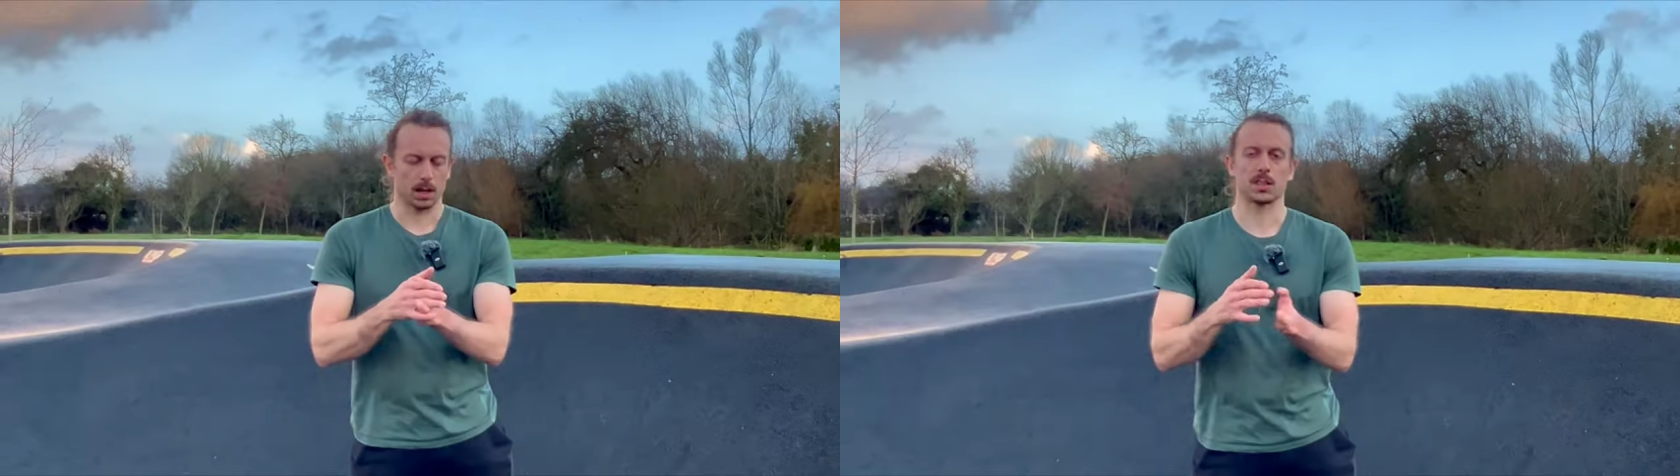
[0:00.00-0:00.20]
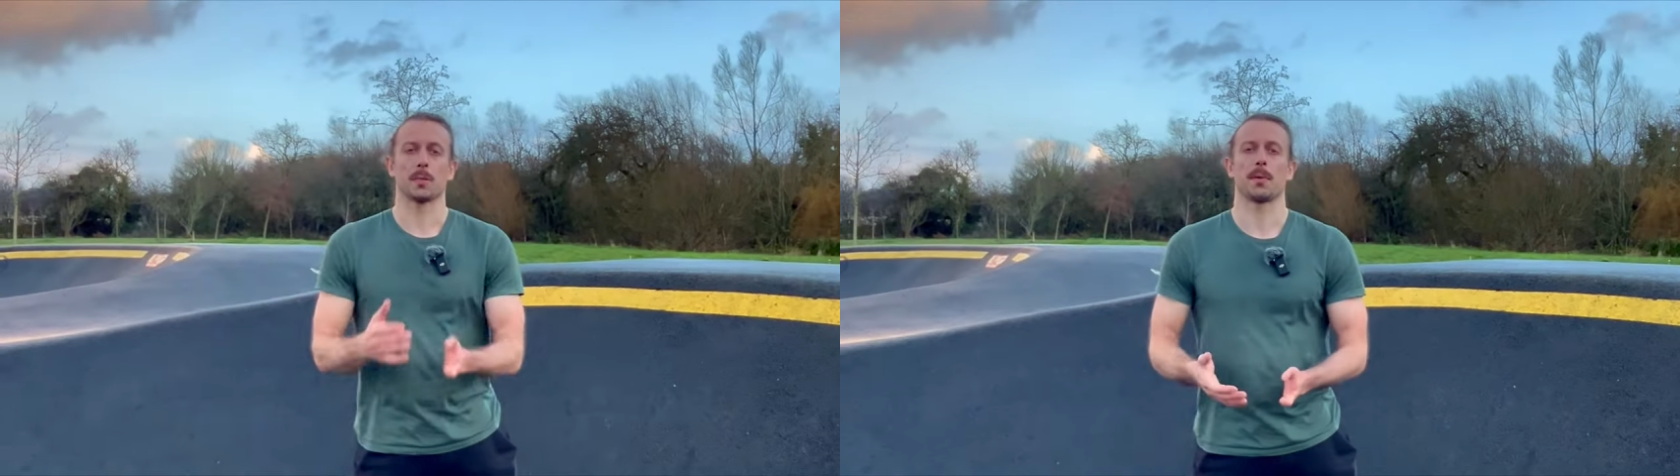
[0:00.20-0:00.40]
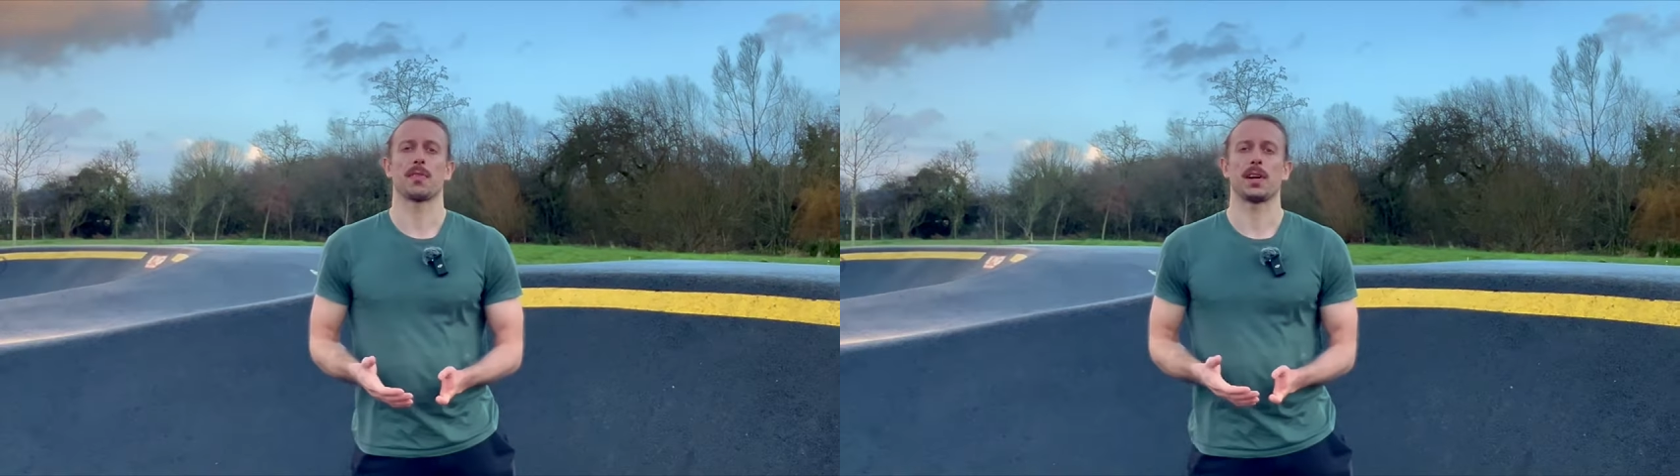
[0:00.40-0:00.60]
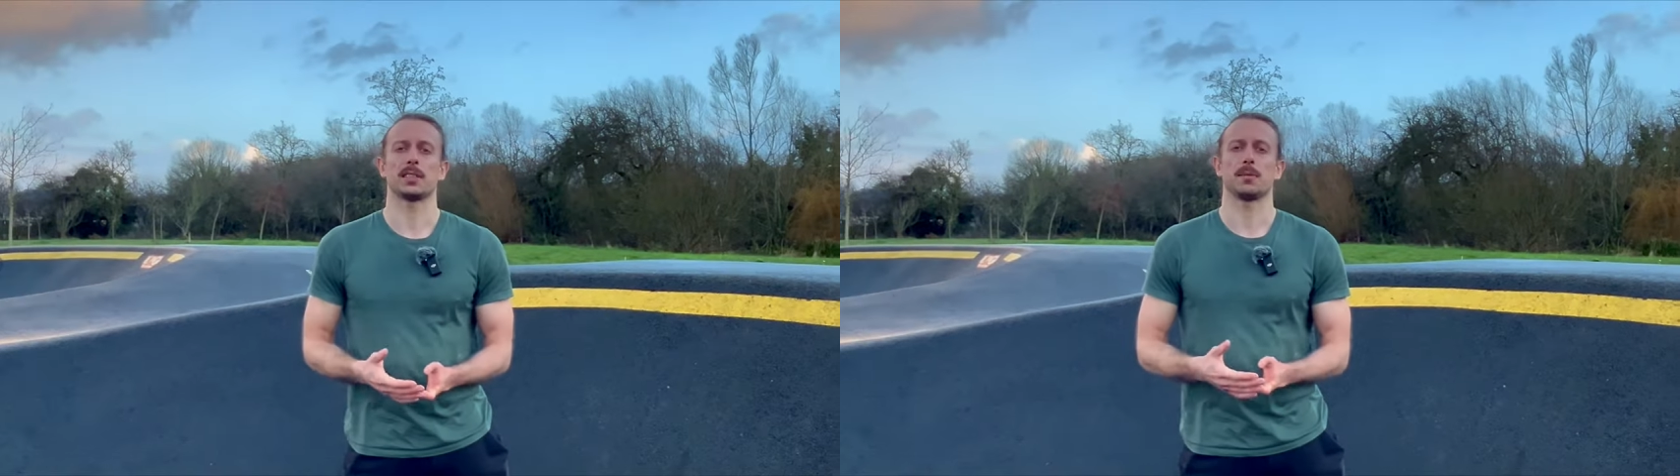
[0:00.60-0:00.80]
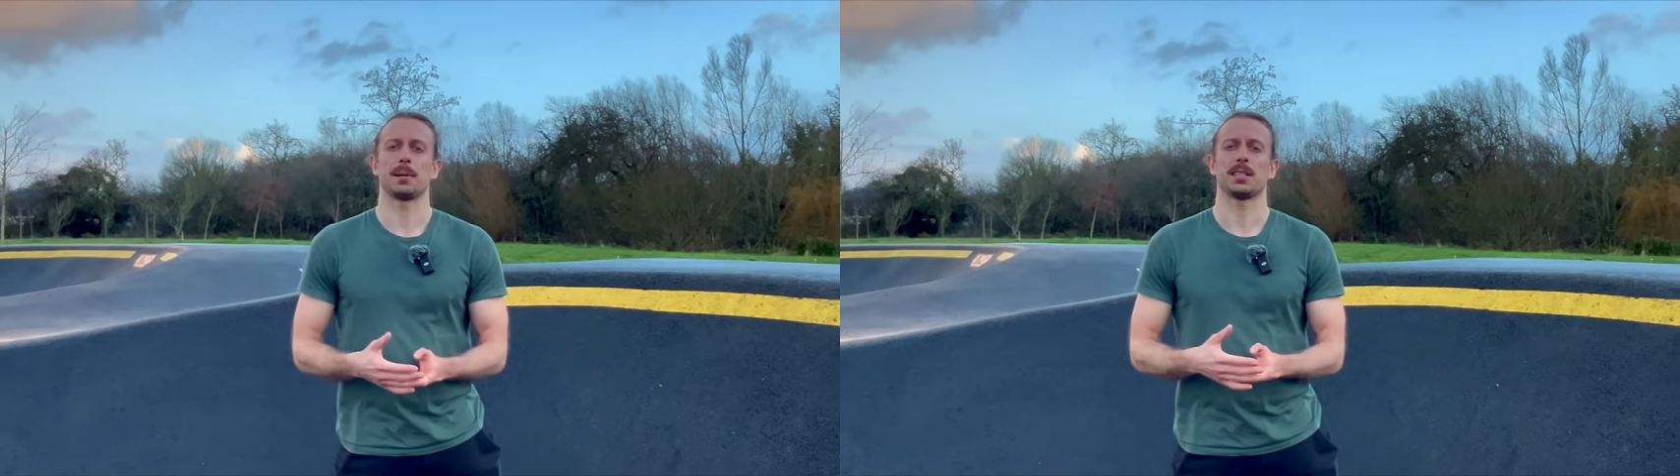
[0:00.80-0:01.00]
On top of that,
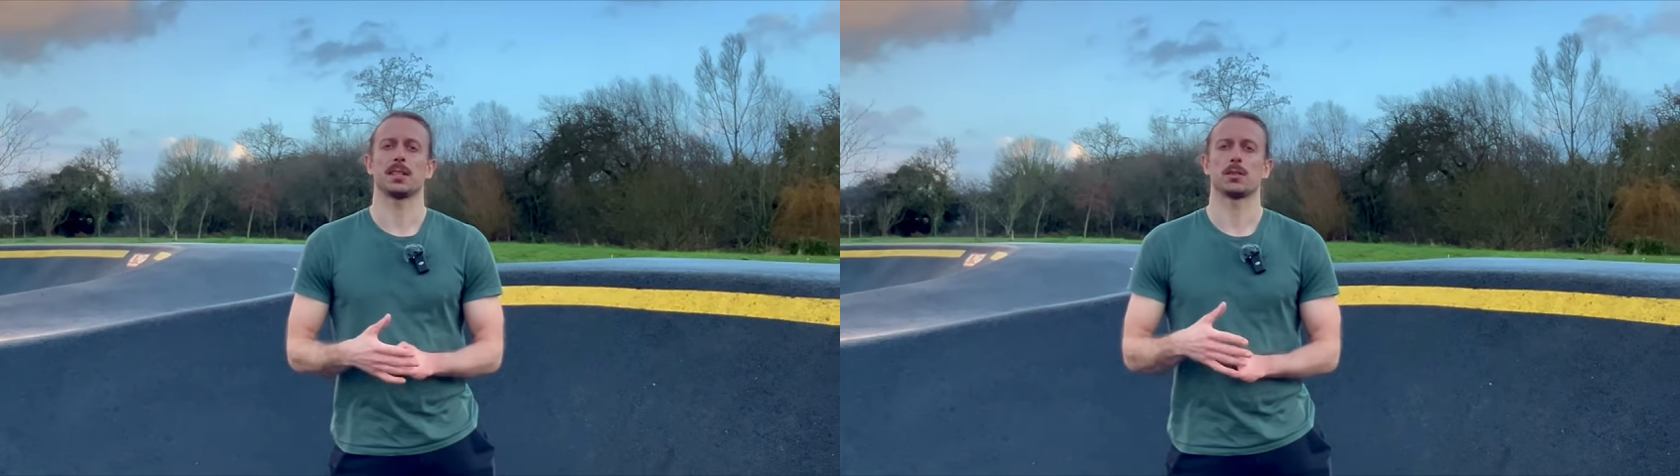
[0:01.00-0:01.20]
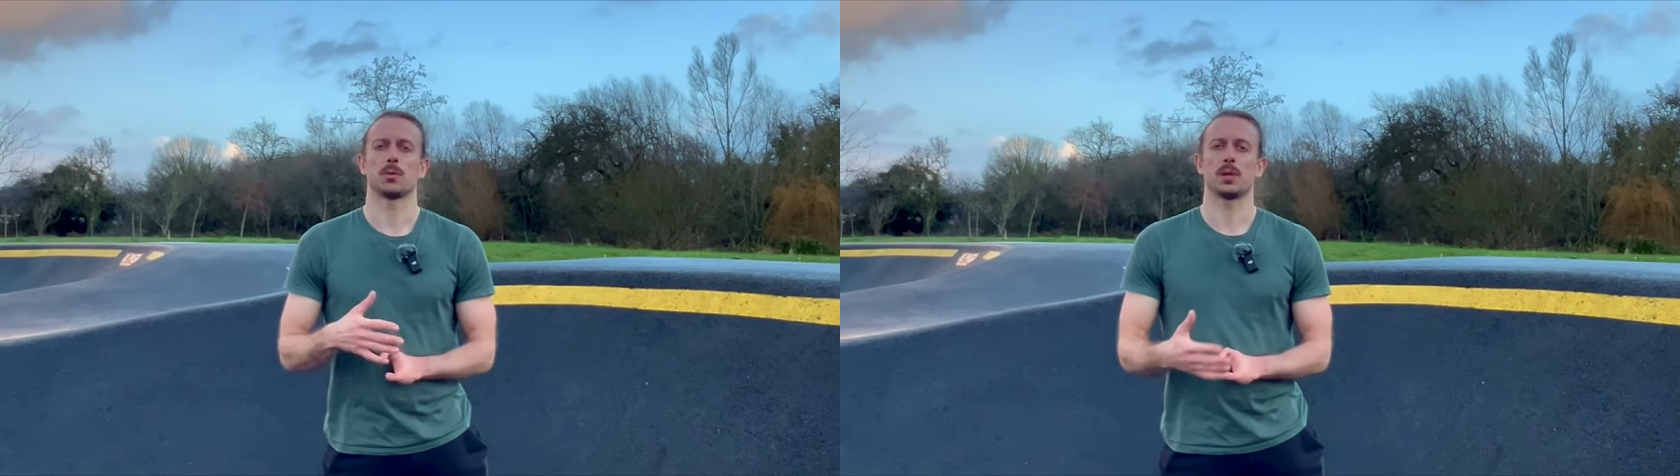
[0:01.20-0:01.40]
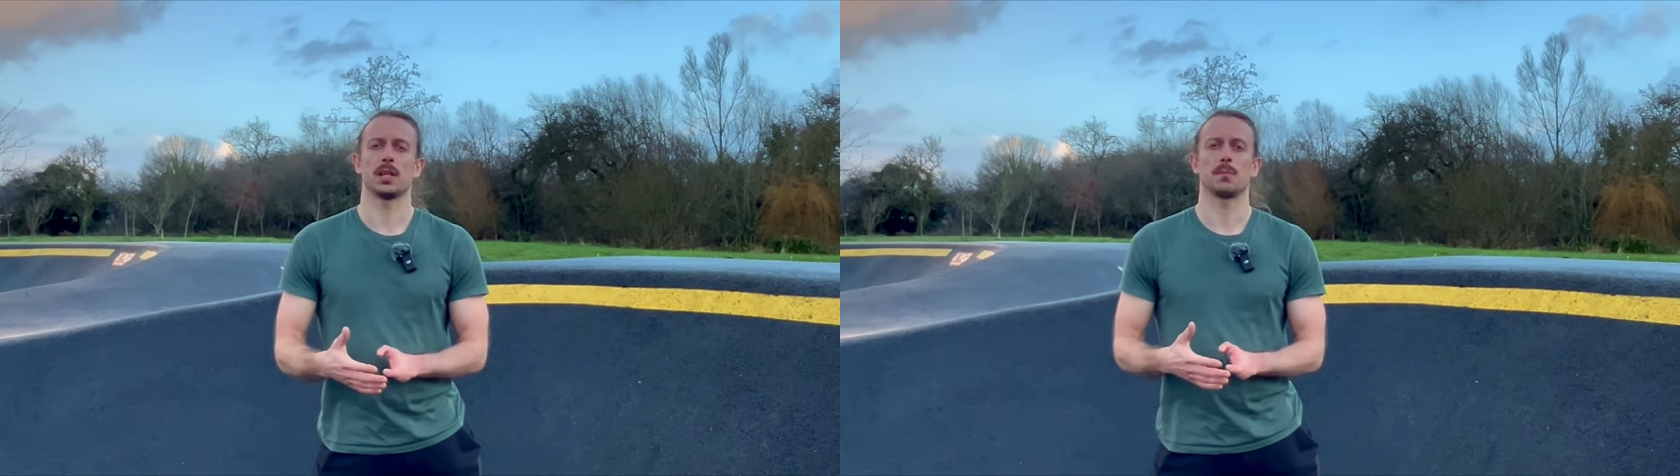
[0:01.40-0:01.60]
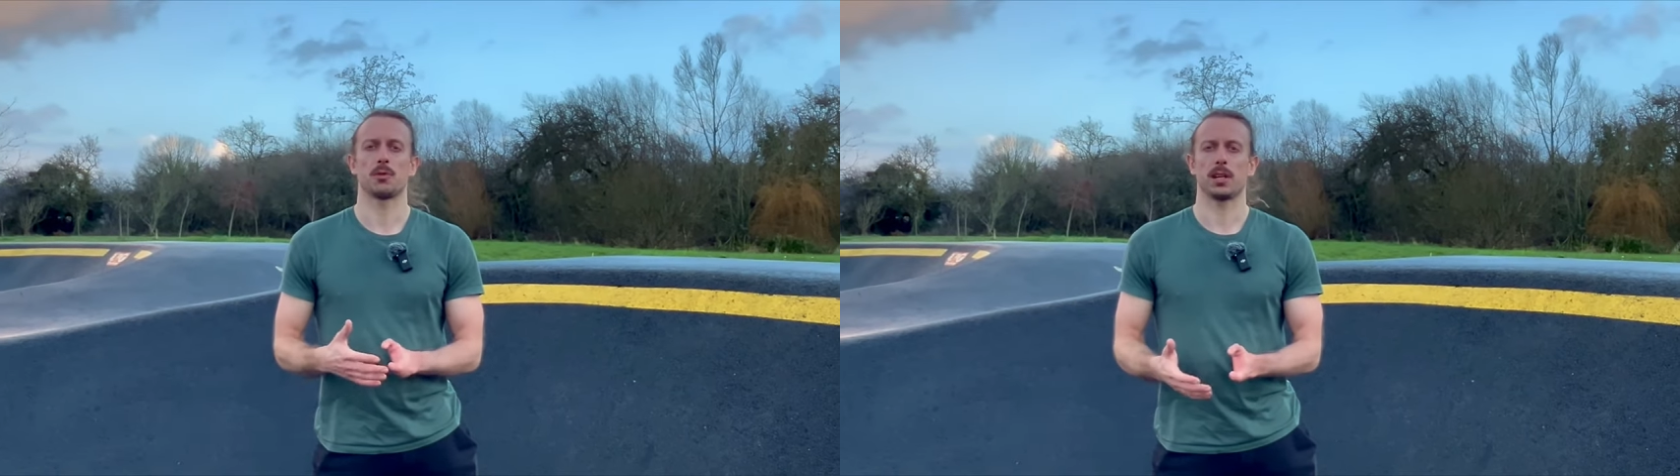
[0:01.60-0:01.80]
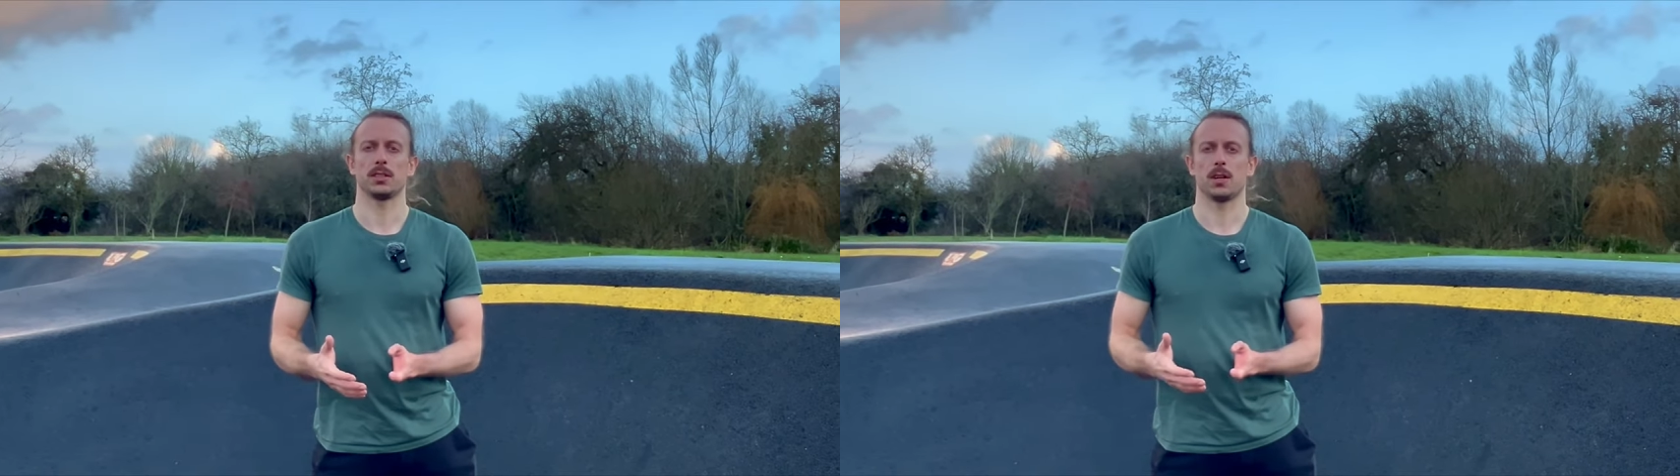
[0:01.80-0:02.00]
depending on the wheel
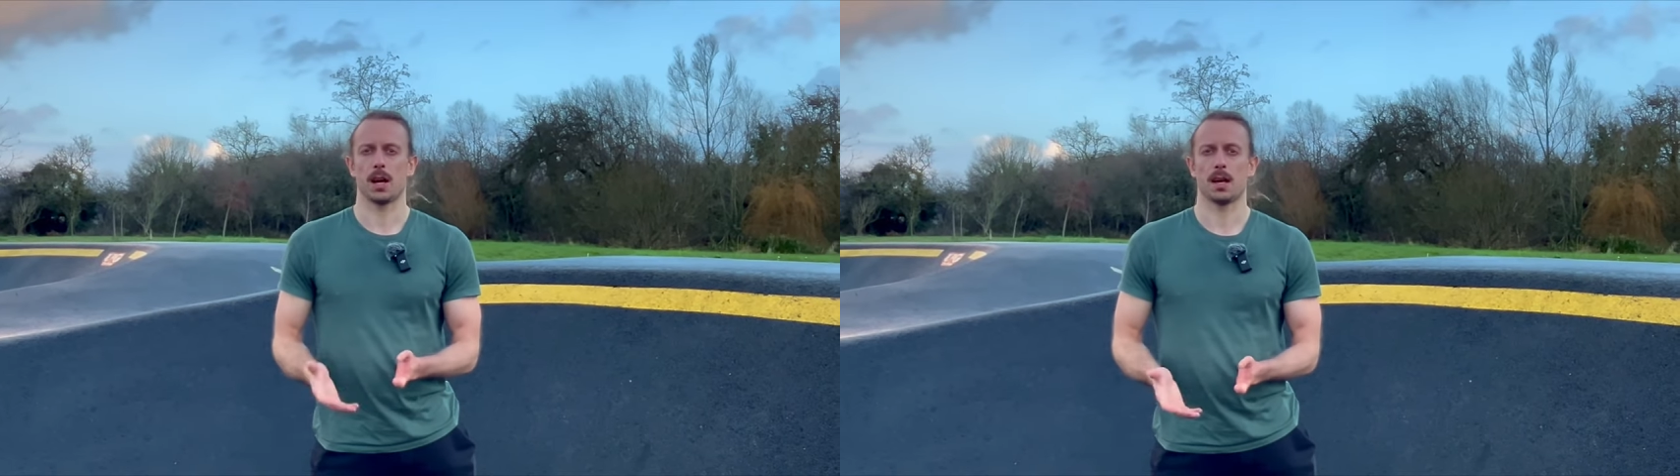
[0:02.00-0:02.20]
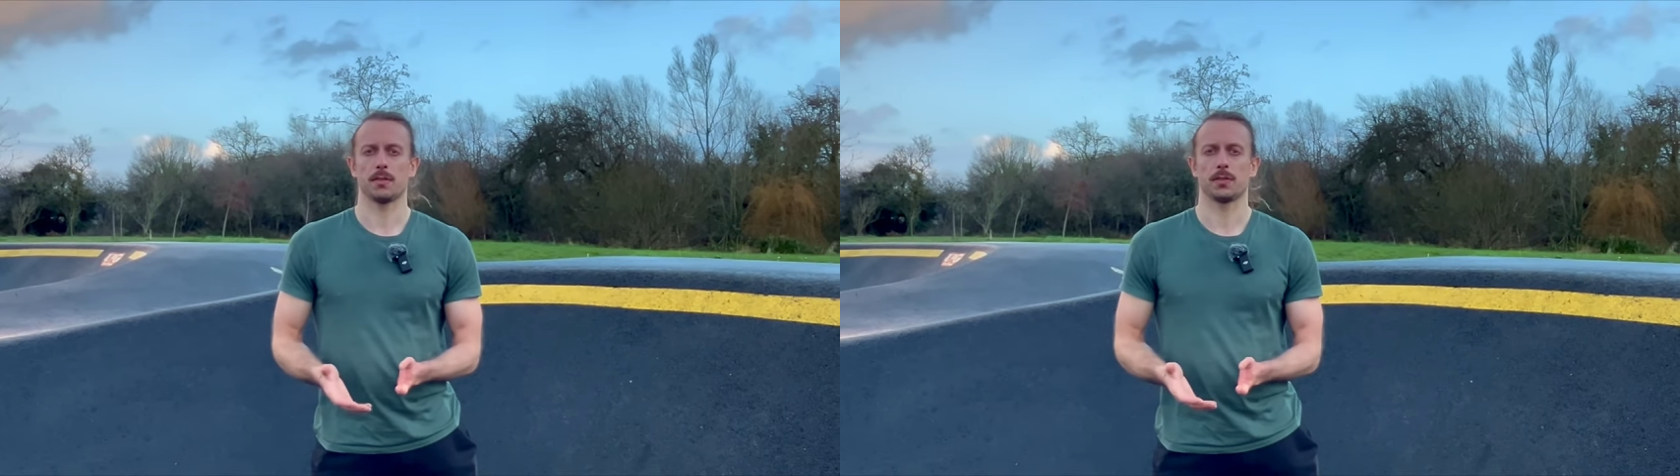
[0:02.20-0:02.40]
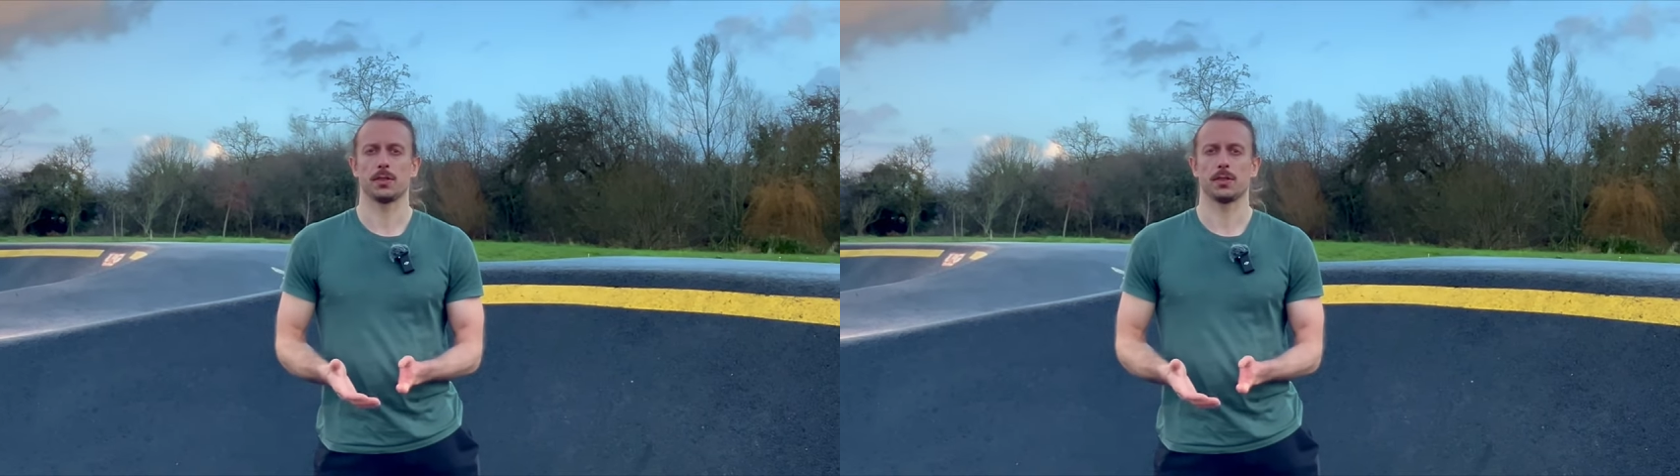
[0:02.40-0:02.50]
brand you have,